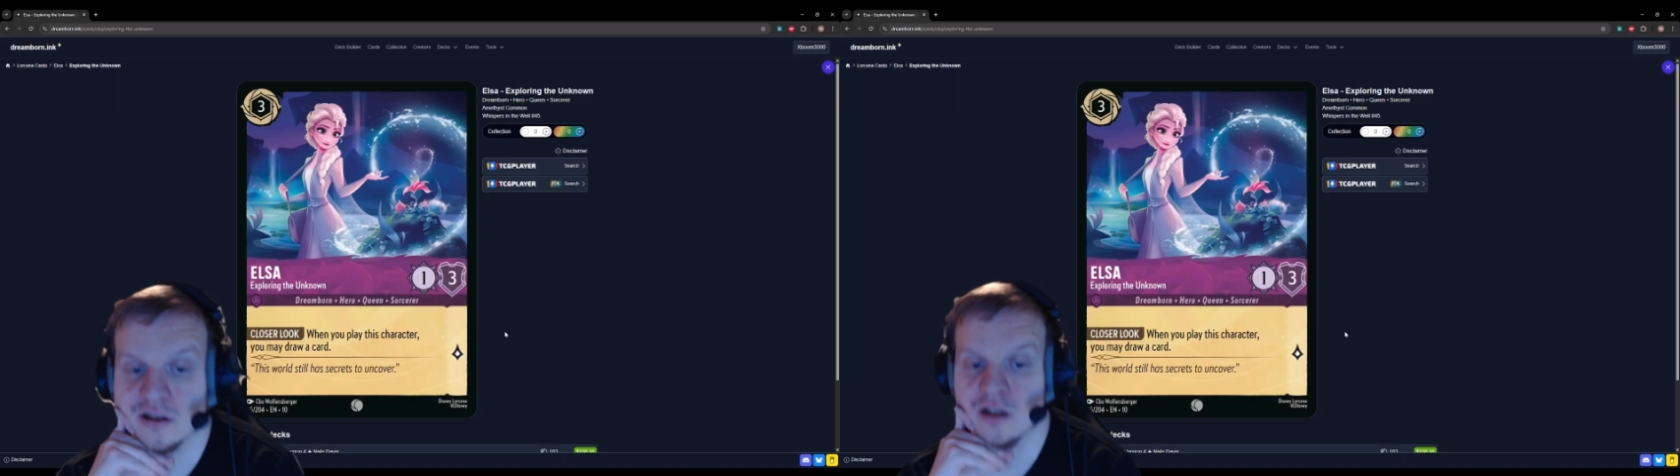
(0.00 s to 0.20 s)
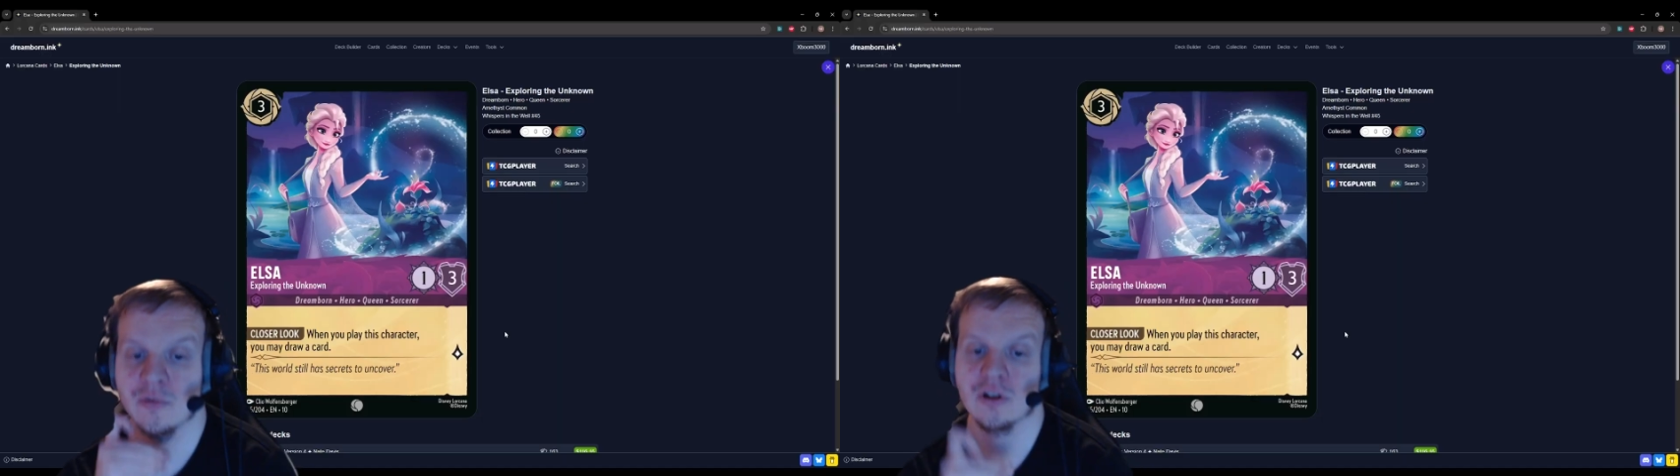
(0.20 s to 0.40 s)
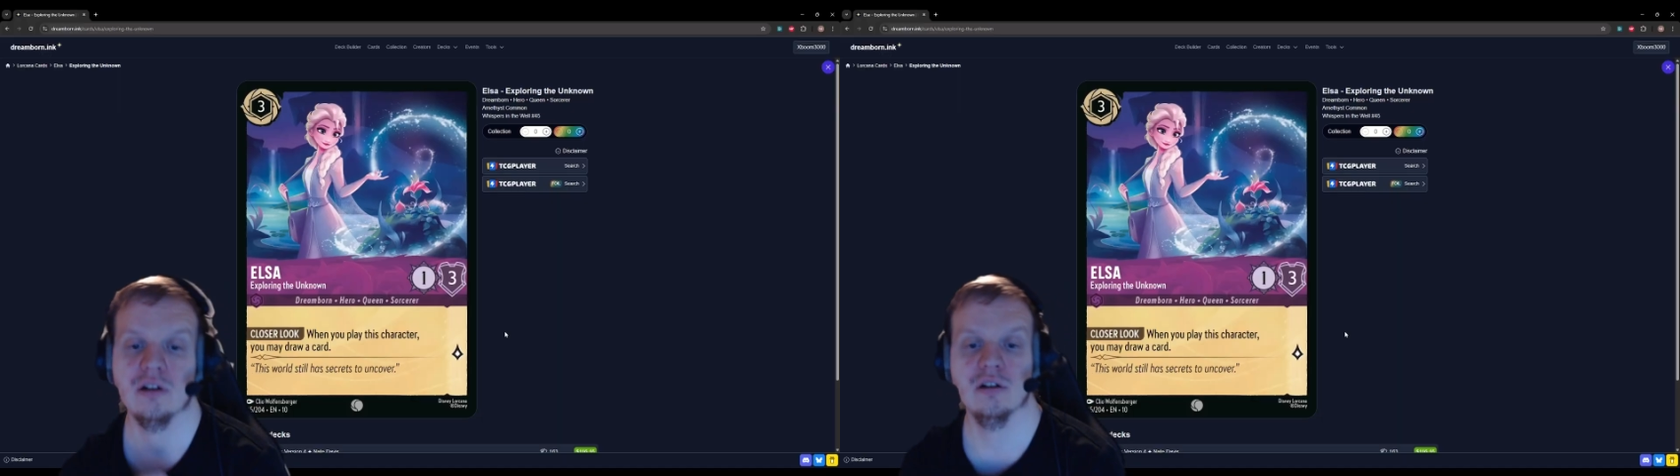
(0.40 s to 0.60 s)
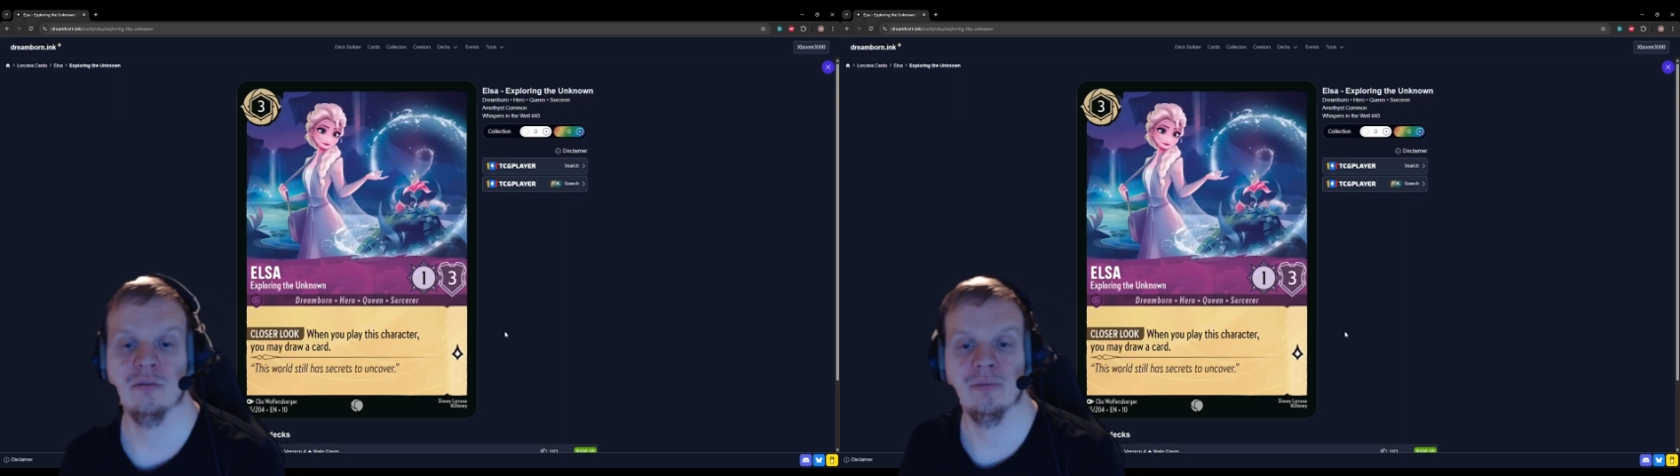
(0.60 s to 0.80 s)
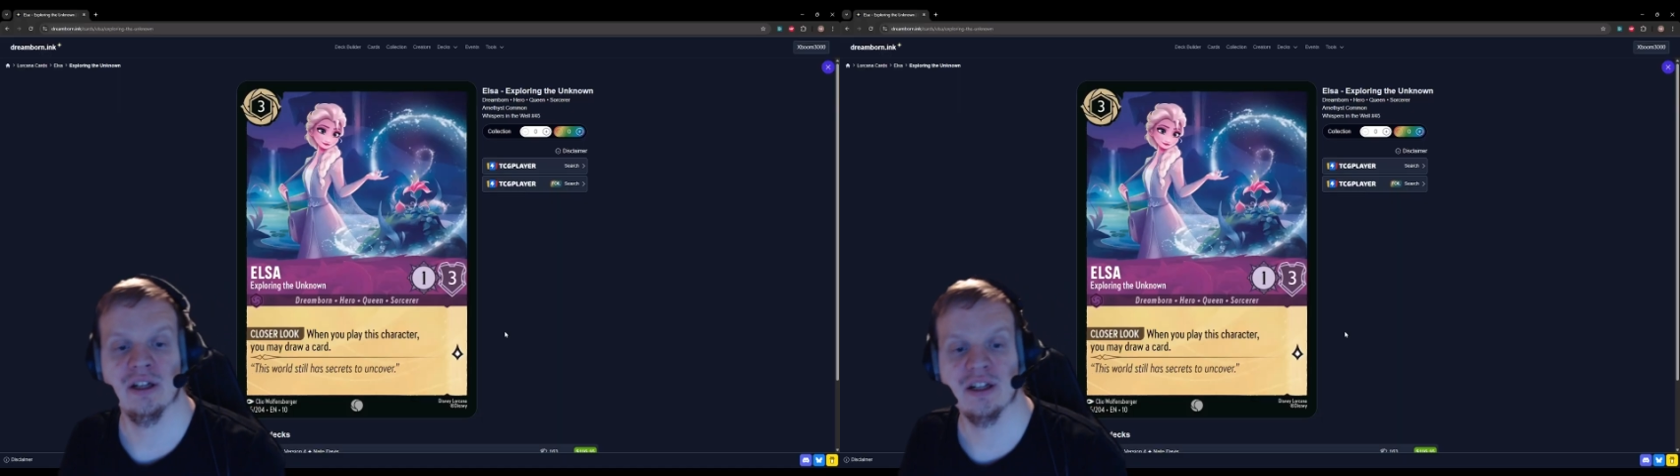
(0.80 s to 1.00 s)
some color
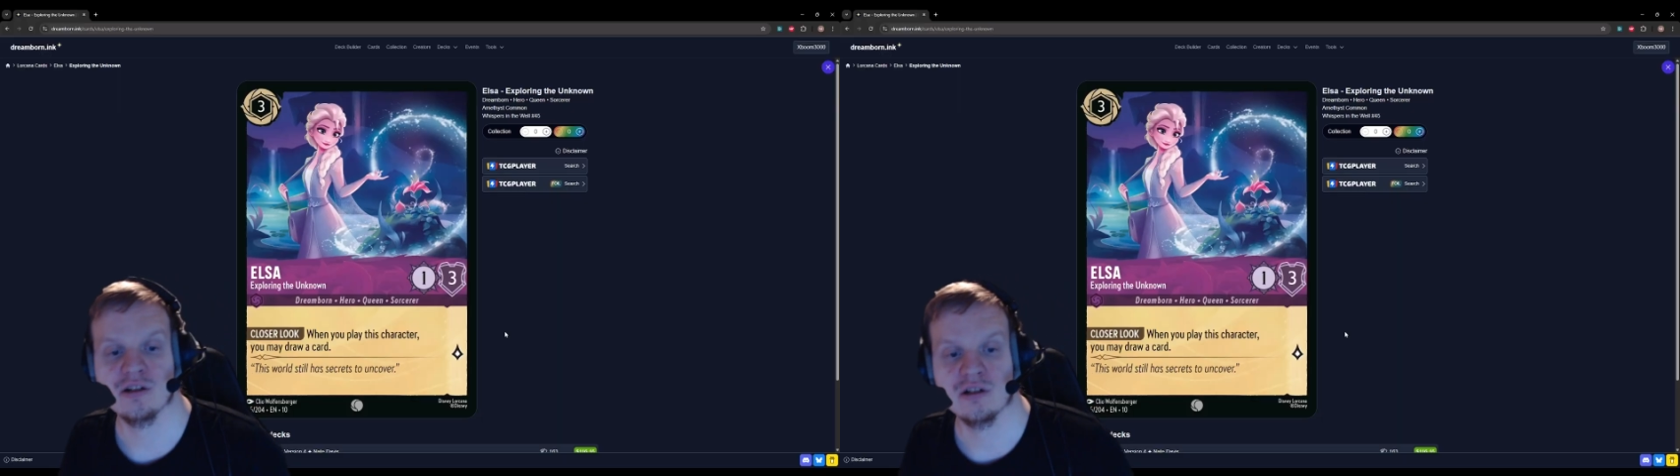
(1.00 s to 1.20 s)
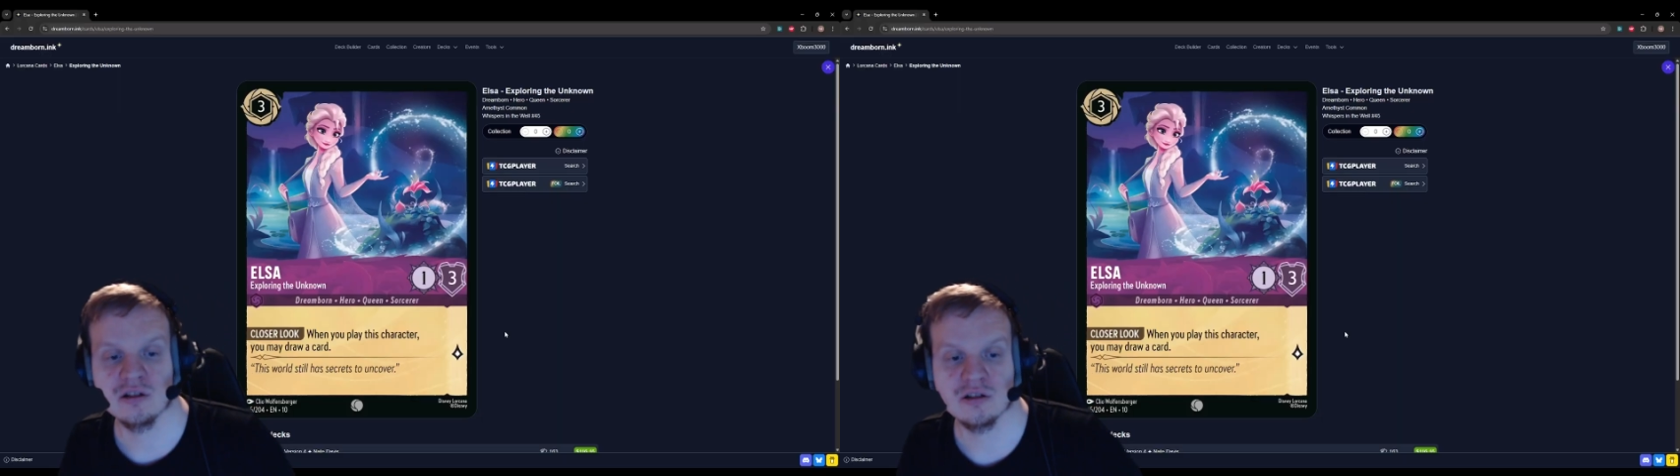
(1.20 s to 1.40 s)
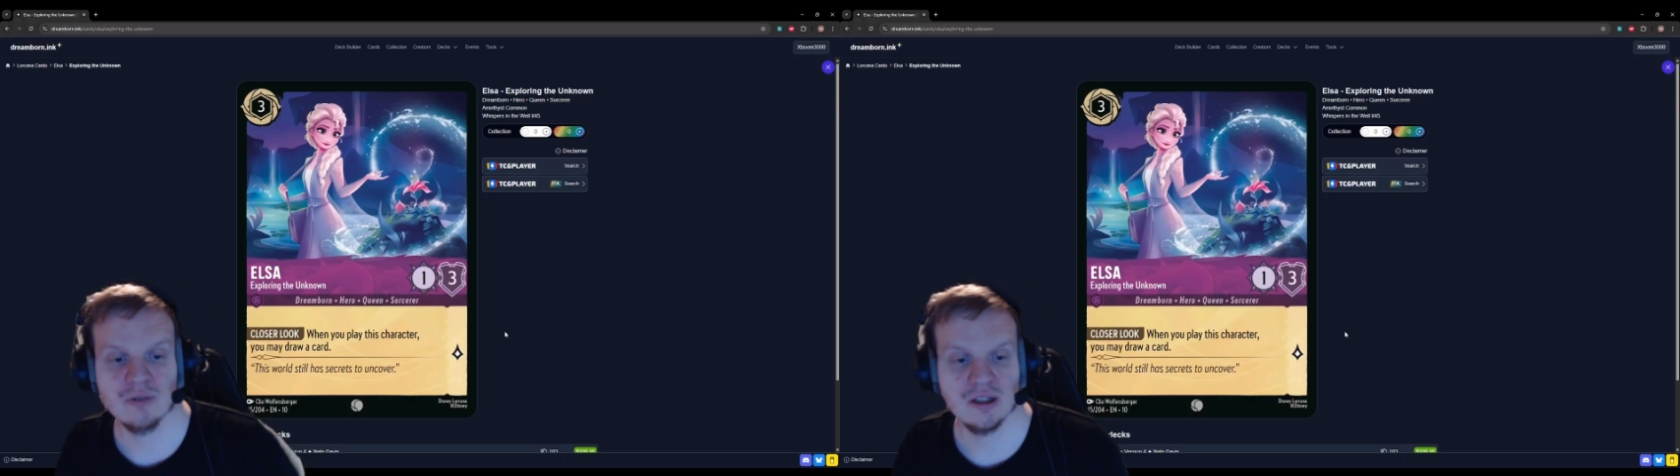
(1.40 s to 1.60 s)
combinations